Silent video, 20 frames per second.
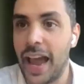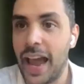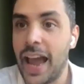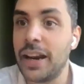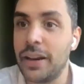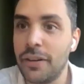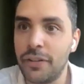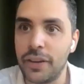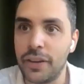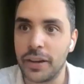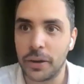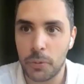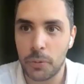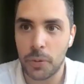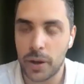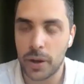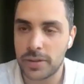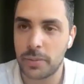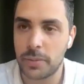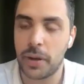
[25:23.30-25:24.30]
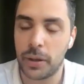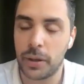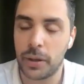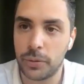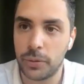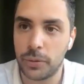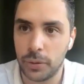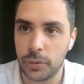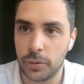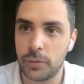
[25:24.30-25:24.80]
anything of what's about
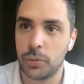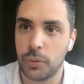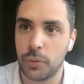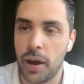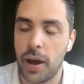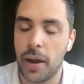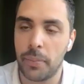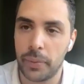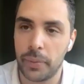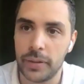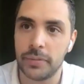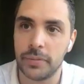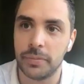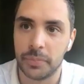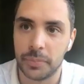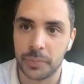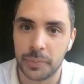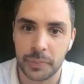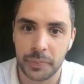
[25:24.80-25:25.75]
to happen.